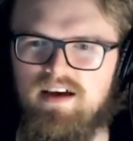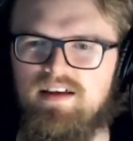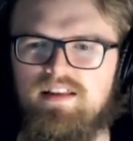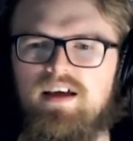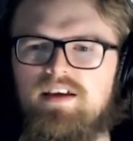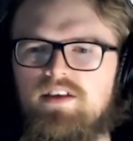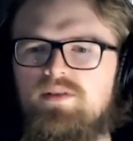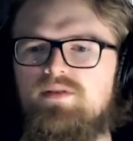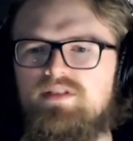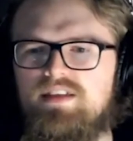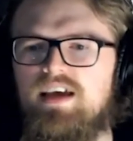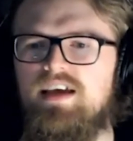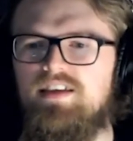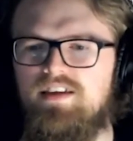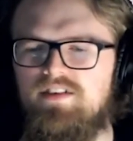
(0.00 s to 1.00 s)
Like you were
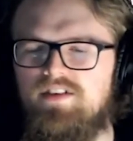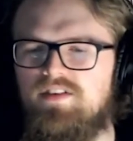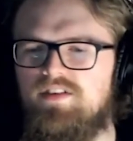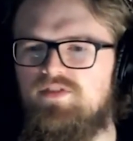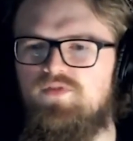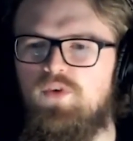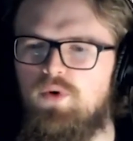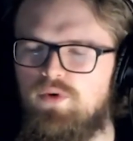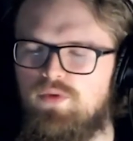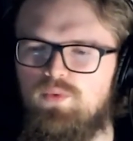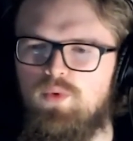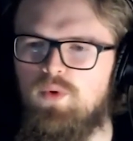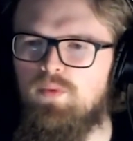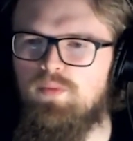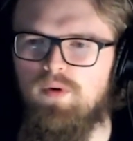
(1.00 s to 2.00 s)
saying, you know, this
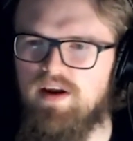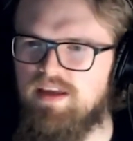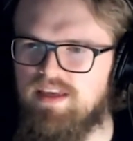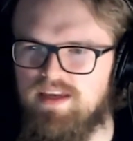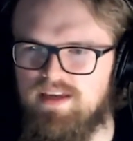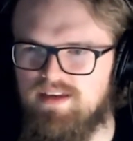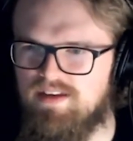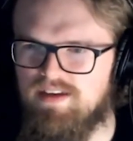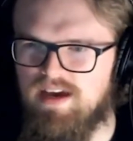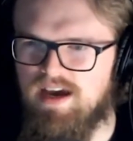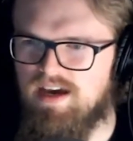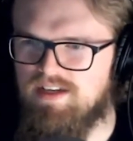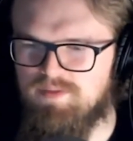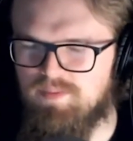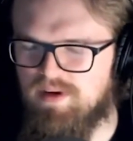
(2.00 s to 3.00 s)
fourth wall breaking
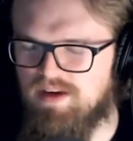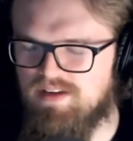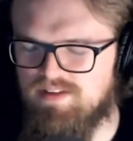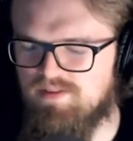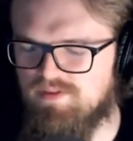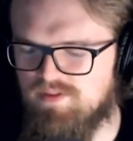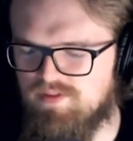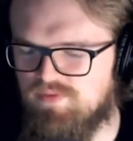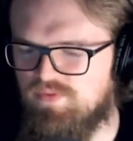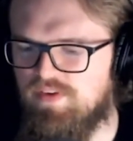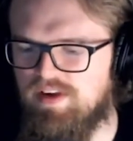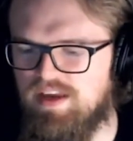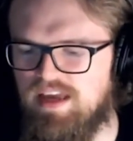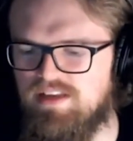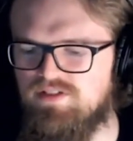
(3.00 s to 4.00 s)
aspect. It was
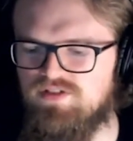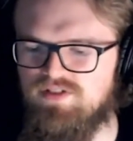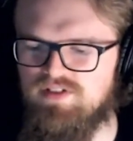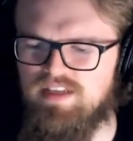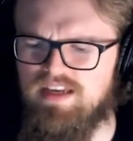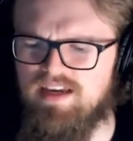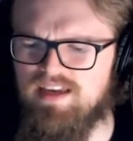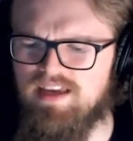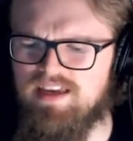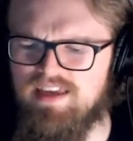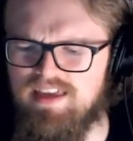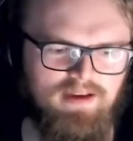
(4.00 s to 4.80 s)
very interesting.